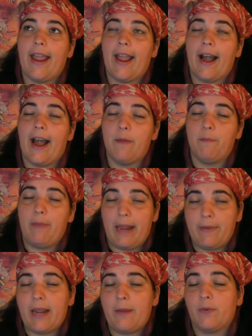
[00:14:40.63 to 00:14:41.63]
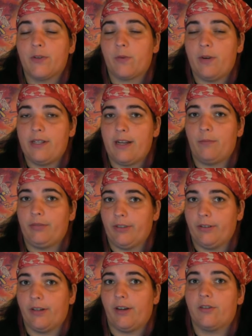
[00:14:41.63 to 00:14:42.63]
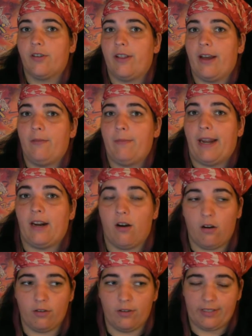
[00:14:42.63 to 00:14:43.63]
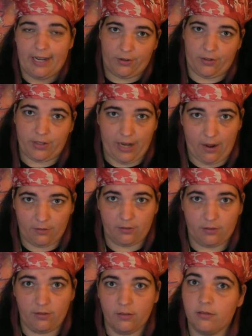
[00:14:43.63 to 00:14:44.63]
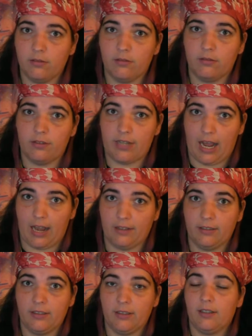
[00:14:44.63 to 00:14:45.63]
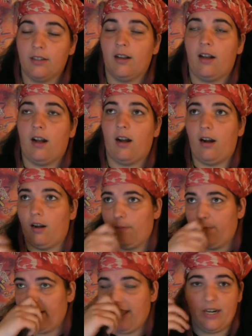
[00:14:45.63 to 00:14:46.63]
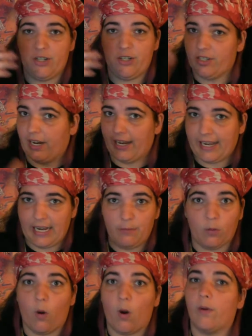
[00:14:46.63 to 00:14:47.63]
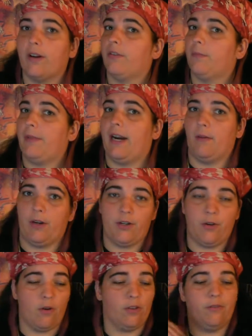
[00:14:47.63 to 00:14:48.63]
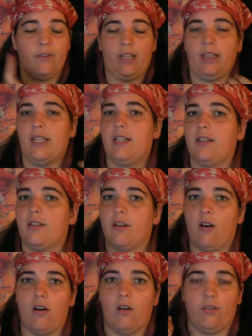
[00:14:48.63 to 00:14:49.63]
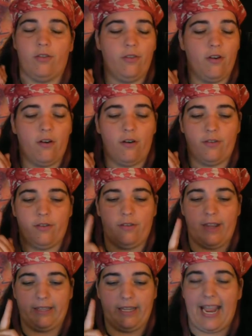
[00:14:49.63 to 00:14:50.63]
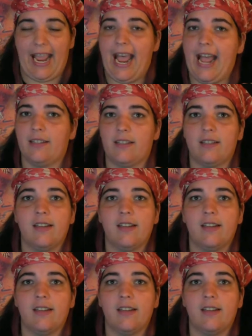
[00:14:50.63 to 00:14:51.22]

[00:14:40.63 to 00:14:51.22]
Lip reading: I may be able to squeeze out Pluto, so that would make all the Sailor Scouts done. And then it's just going to keep growing from there. I'm going to do all the villains, all like the cats,